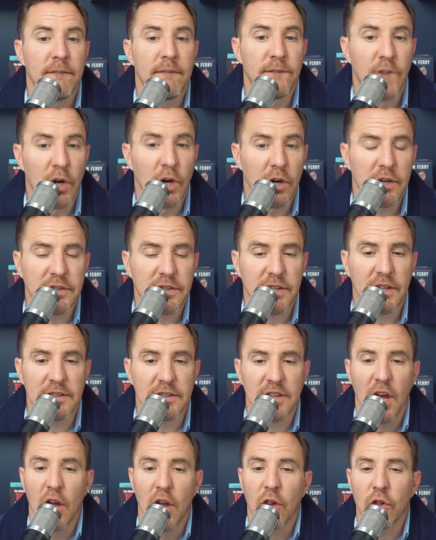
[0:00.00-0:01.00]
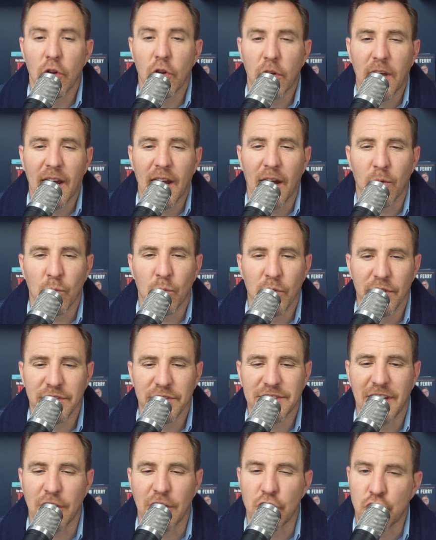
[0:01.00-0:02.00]
versus looking at real
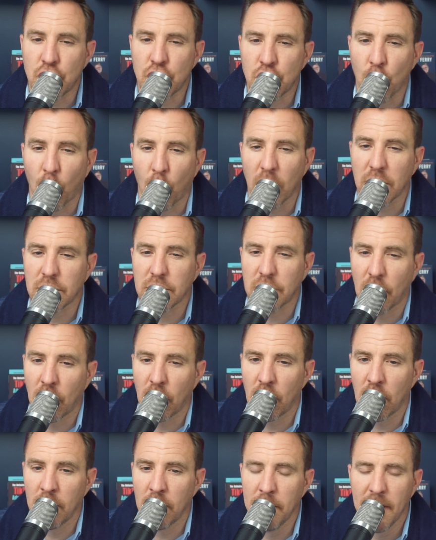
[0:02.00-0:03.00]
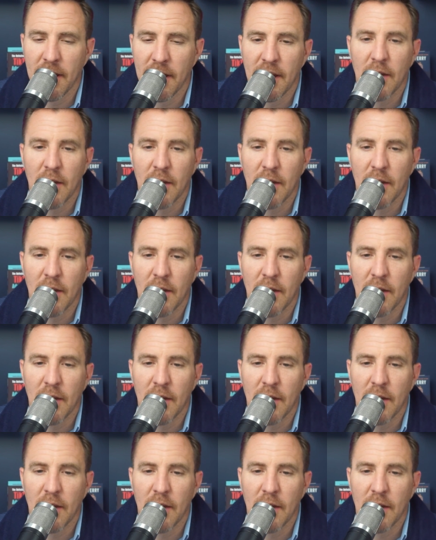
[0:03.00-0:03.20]
estate short term,